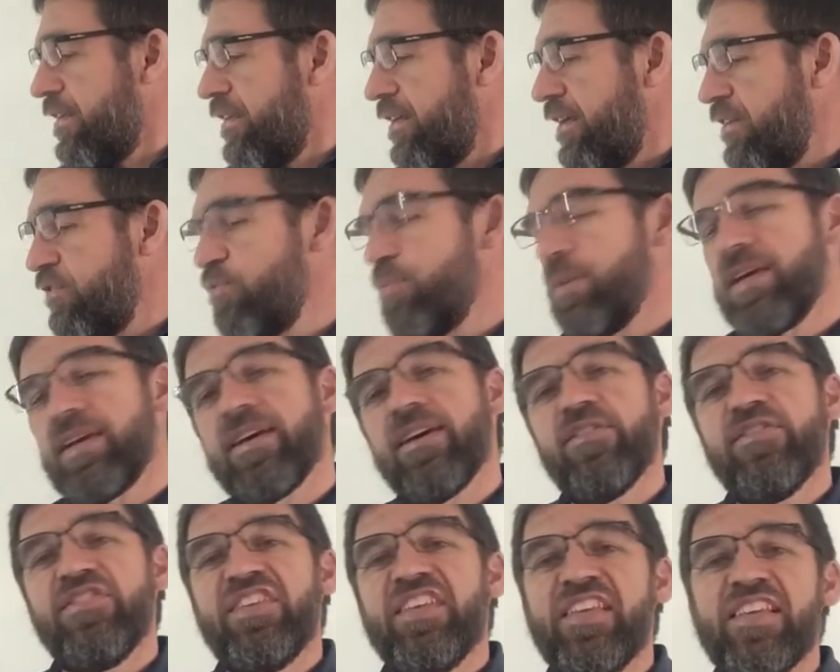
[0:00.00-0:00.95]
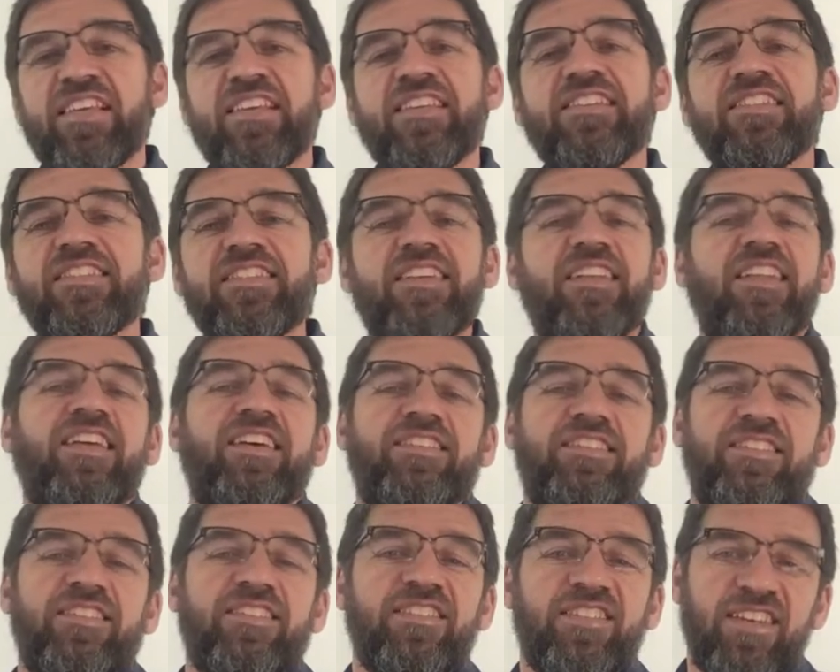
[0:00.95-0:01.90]
How'd you make out the easy
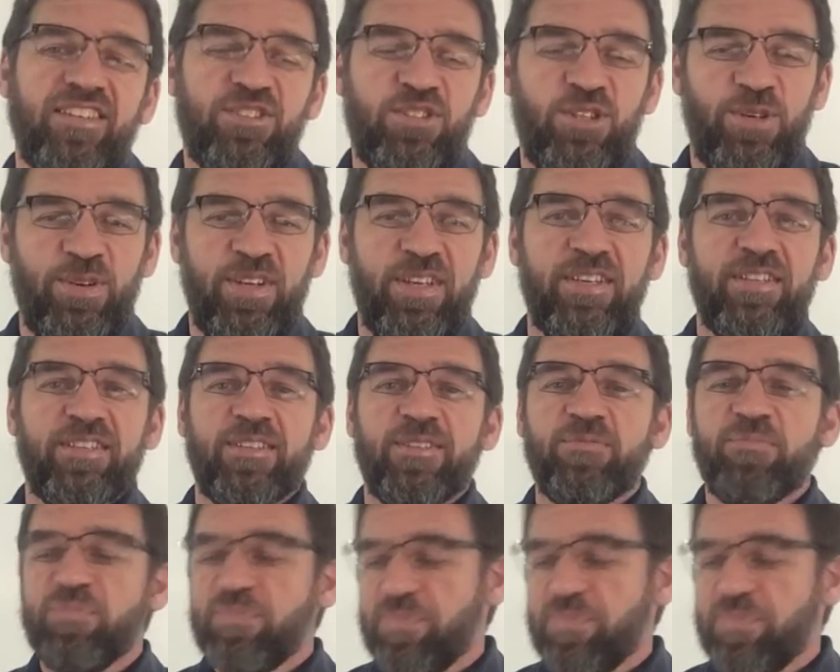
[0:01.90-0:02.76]
lesson yesterday?